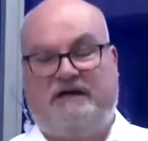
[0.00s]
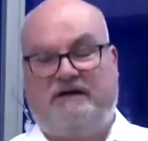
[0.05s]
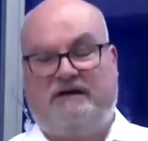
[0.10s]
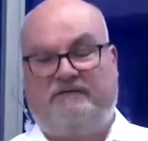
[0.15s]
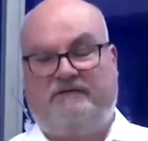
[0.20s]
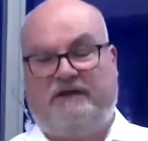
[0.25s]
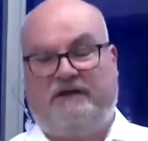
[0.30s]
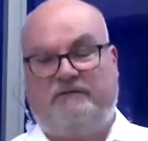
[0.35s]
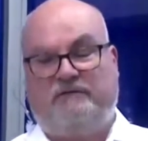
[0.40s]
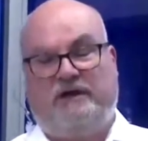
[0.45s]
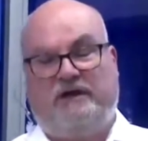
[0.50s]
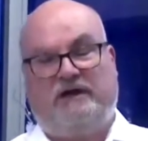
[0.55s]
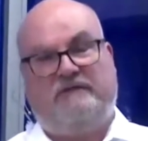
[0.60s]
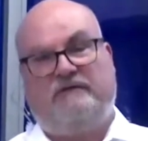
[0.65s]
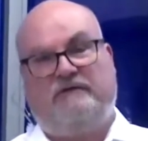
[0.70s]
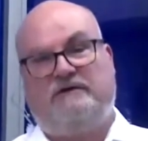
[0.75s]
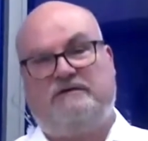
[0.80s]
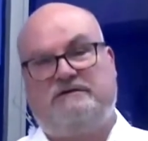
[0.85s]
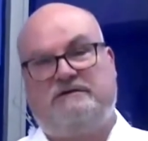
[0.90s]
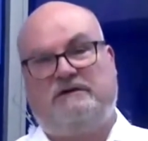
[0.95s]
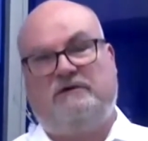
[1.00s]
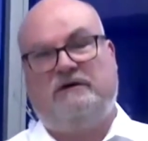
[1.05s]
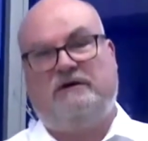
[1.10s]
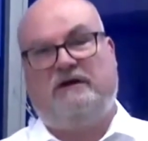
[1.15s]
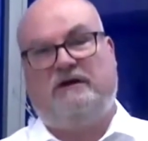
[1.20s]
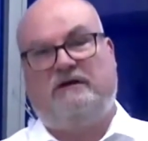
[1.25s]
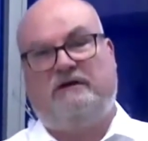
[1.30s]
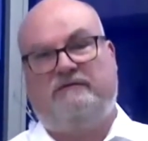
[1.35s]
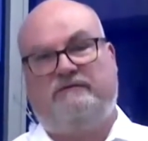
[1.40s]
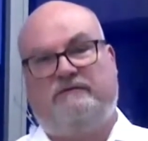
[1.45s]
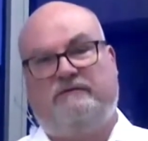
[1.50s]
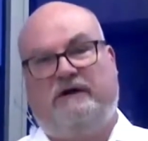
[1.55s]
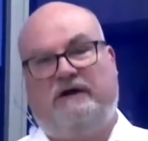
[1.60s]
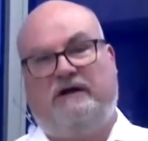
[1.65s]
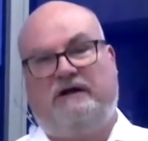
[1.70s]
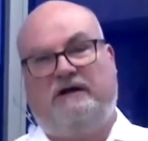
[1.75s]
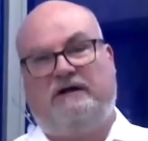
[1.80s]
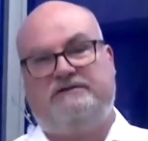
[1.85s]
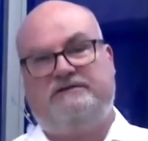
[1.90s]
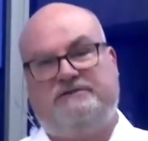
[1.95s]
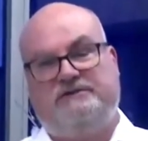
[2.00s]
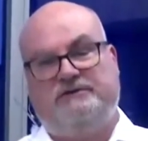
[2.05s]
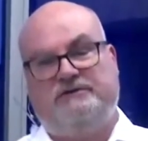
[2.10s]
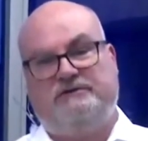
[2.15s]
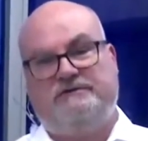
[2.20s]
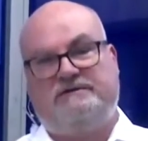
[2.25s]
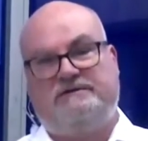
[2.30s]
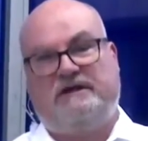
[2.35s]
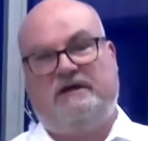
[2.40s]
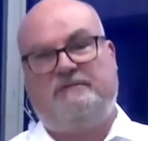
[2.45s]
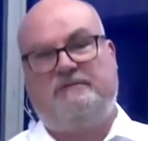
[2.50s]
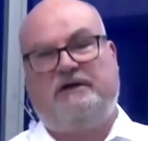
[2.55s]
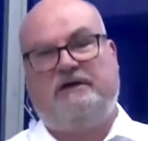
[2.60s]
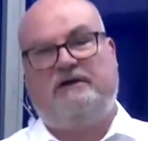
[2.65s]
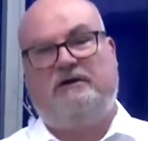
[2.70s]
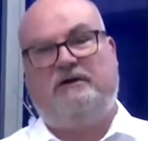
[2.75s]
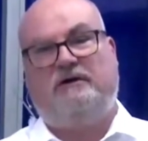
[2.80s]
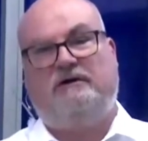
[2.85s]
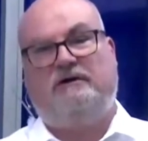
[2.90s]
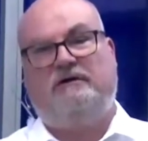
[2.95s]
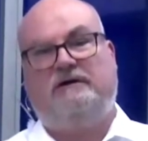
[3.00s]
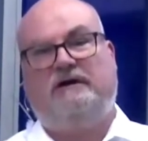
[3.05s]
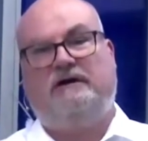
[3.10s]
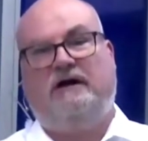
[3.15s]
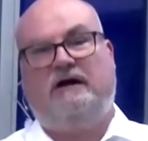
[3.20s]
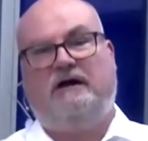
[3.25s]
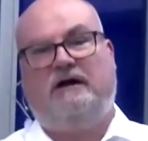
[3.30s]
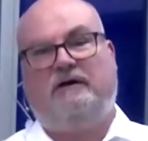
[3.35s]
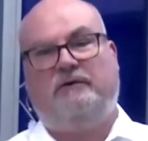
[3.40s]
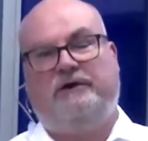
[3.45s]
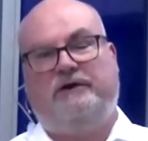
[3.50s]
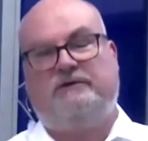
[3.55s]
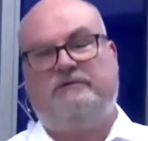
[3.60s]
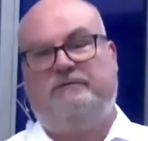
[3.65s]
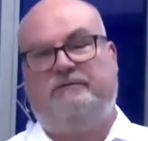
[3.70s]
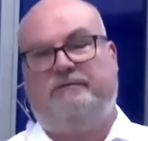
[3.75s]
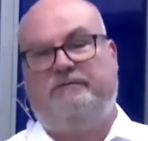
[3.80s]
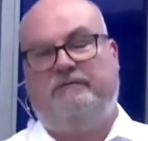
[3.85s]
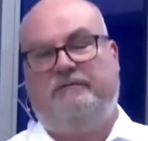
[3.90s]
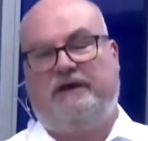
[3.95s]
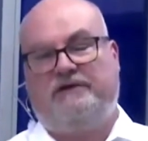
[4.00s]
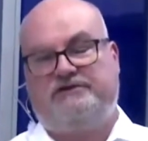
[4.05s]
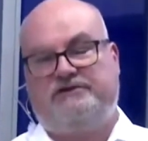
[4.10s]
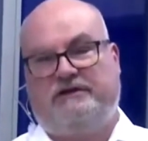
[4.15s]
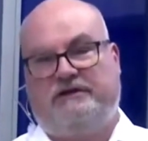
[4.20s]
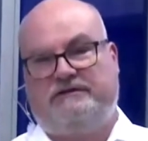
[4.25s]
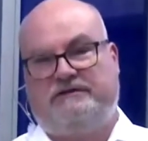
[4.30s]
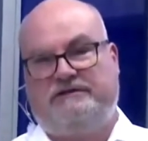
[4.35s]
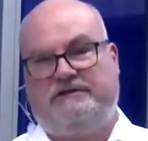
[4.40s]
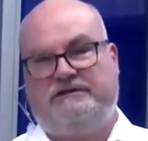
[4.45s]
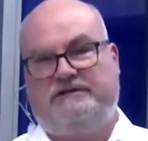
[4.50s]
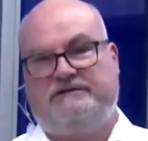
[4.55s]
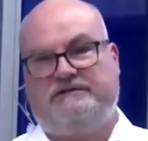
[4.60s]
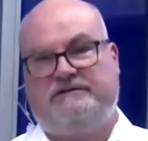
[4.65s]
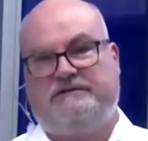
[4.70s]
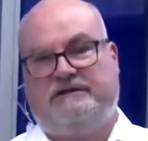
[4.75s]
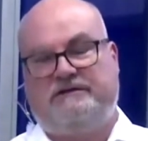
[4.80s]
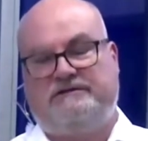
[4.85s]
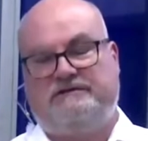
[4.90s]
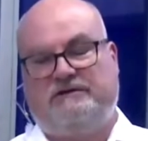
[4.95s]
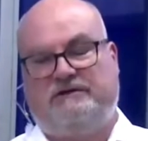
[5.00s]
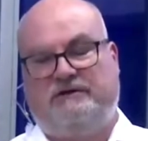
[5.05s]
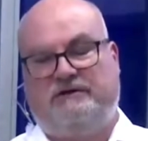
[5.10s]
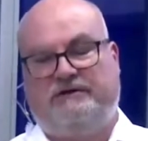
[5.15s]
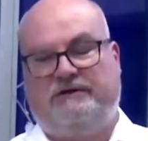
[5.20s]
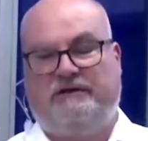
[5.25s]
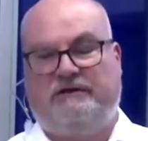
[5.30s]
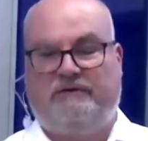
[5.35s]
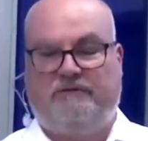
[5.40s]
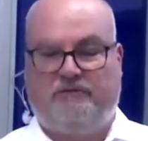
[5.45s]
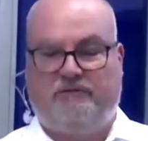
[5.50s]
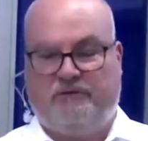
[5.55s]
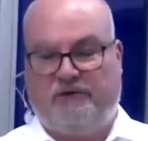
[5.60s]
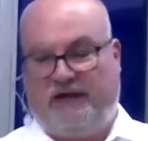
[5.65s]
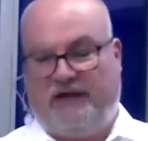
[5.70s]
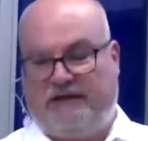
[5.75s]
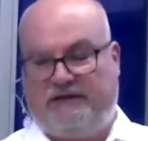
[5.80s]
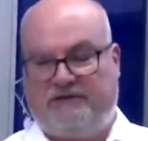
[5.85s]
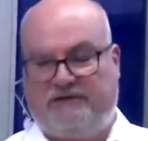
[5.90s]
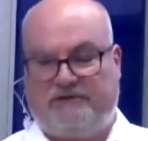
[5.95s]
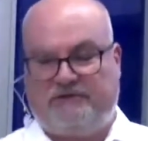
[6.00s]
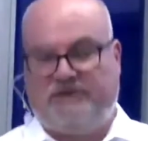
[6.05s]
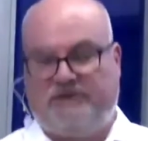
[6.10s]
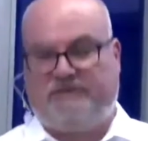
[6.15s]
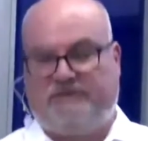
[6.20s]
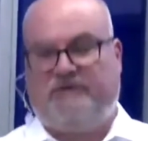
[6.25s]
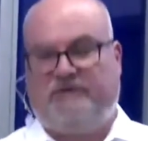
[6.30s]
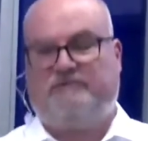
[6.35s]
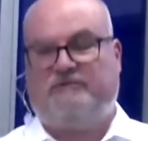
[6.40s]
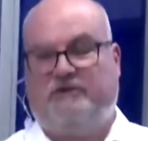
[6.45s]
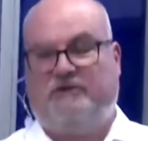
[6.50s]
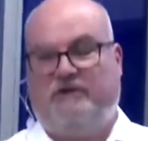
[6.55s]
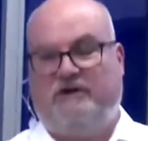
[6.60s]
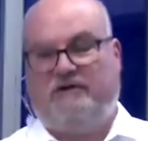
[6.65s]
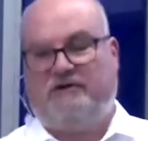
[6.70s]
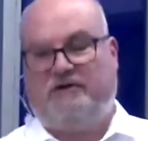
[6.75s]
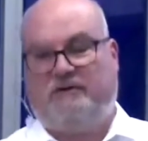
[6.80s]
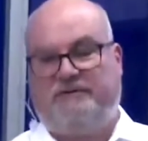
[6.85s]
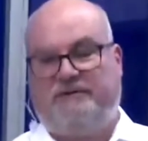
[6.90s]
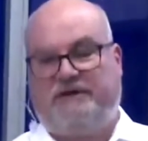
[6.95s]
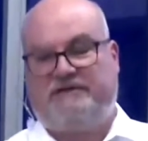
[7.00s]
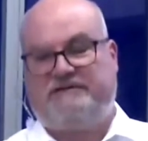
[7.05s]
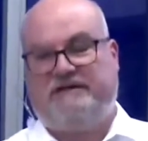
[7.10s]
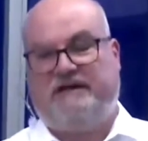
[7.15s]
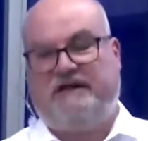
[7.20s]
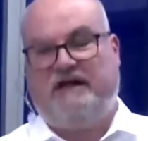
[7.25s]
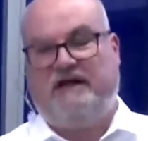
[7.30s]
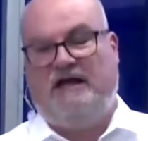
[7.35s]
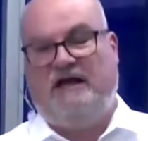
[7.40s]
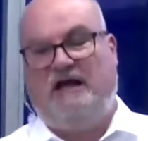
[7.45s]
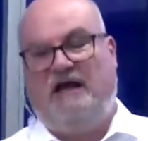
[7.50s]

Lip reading: Beside of that, we have also a lot of students coming along. We do bachelor theses and so on related to different topics.